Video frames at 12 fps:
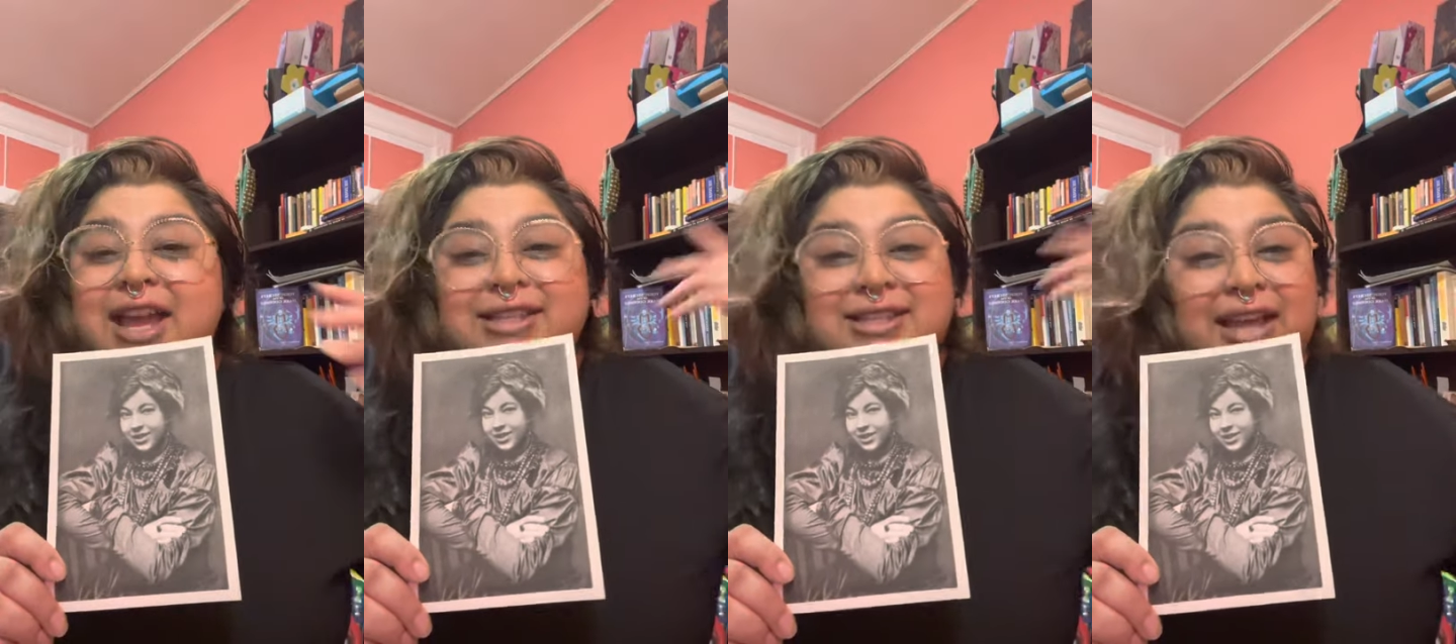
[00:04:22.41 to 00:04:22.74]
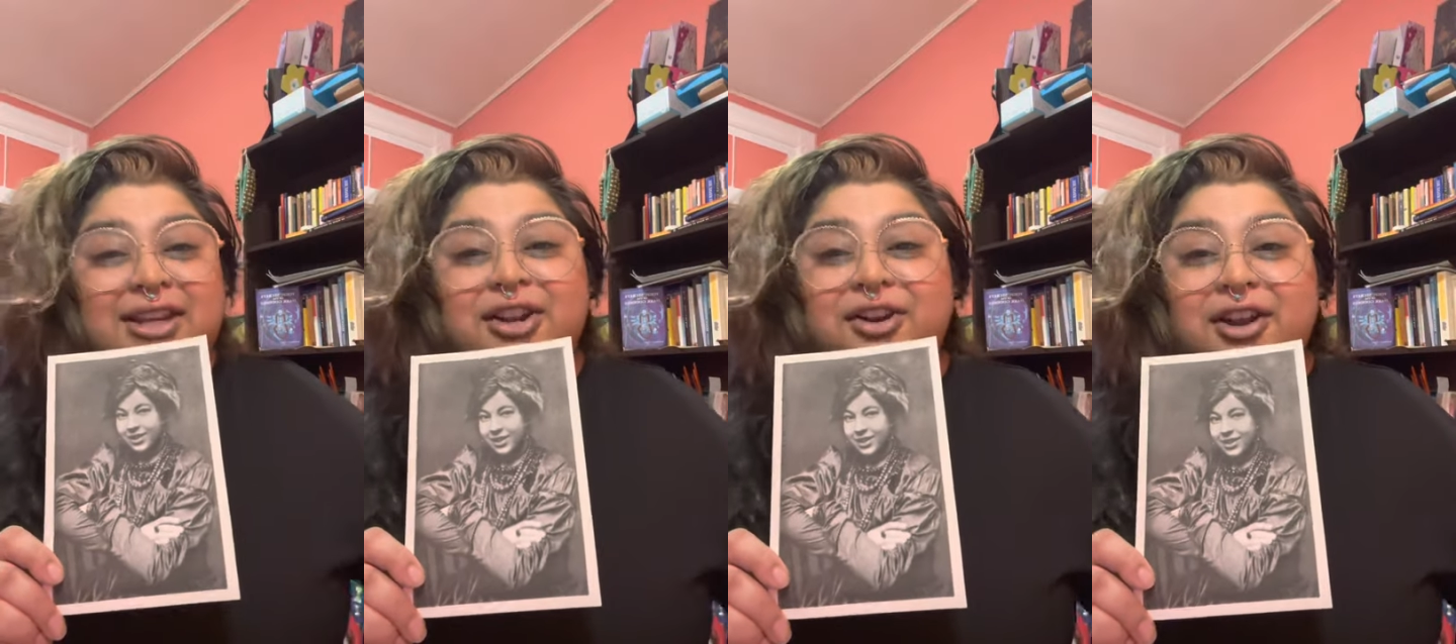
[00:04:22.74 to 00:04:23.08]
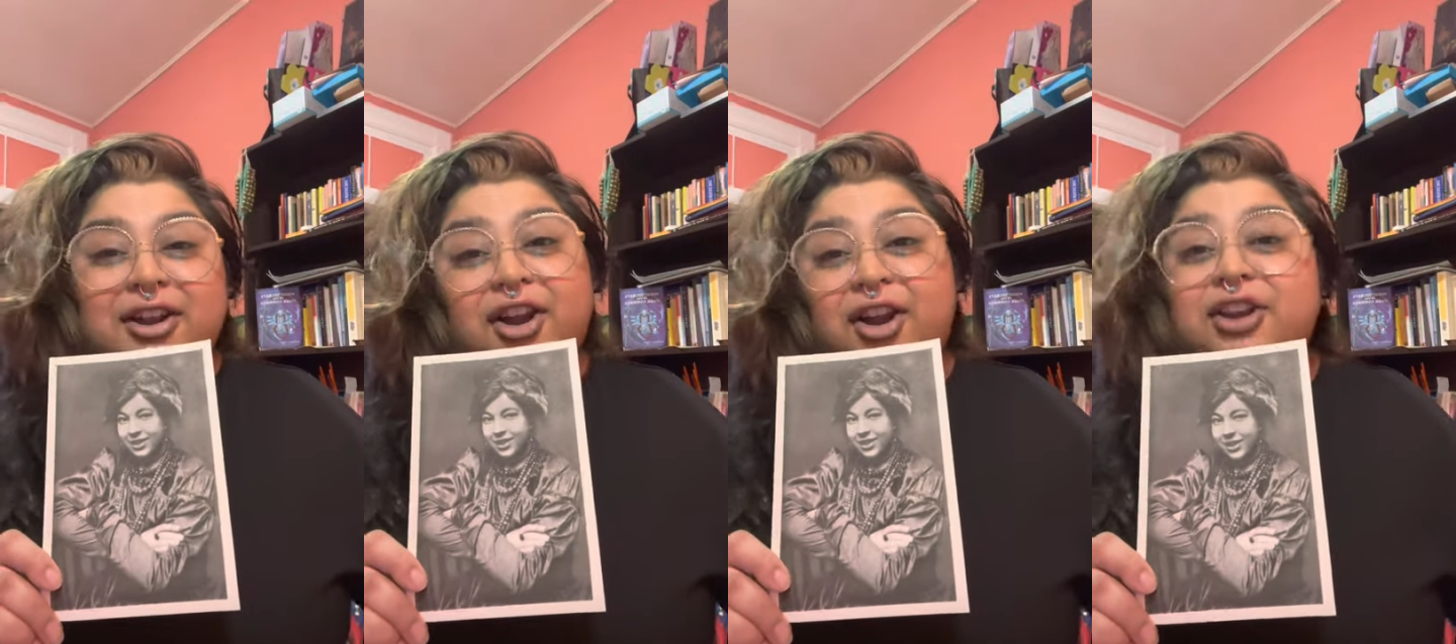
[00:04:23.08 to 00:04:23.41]
sending
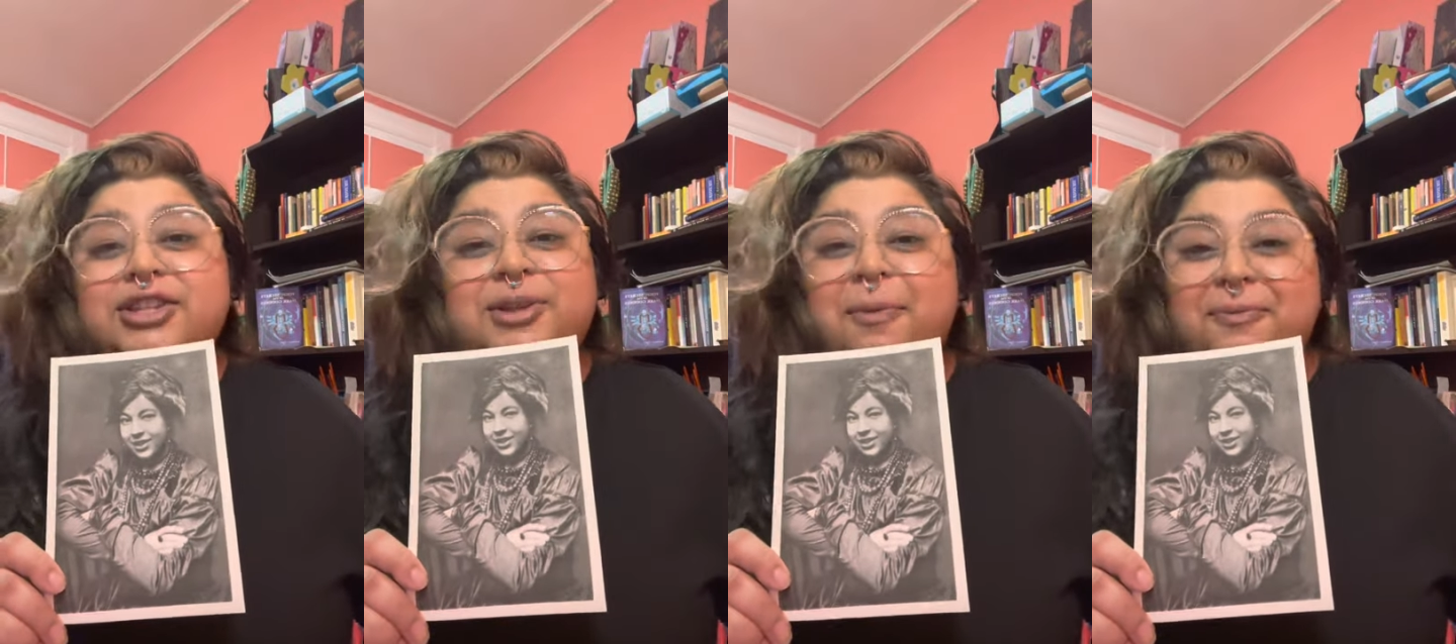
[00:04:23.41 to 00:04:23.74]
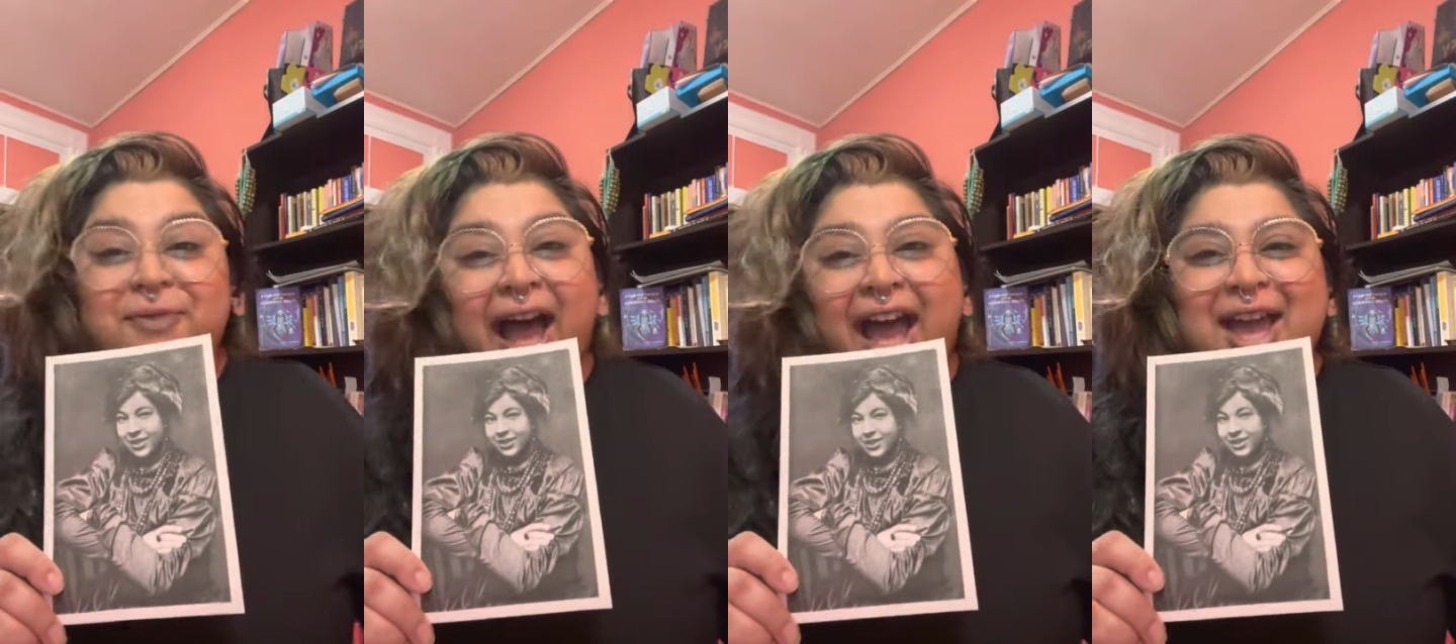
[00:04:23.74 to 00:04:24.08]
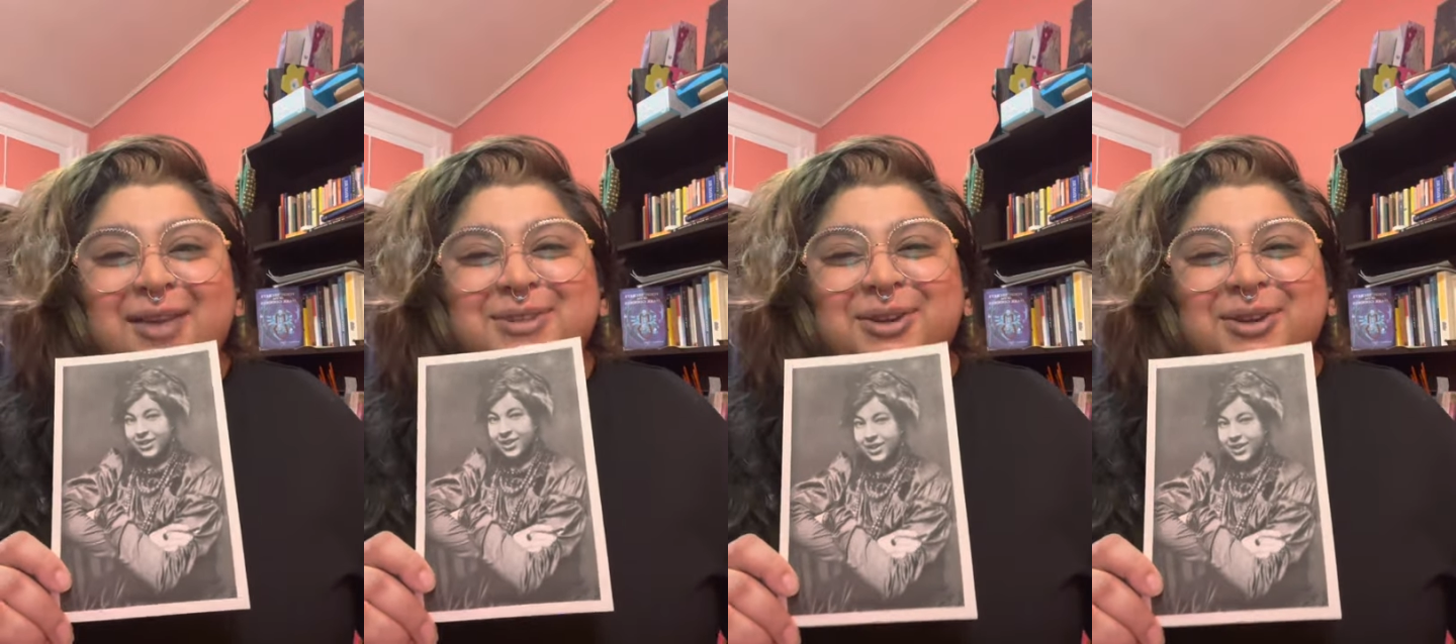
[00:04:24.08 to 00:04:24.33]
her some vibes,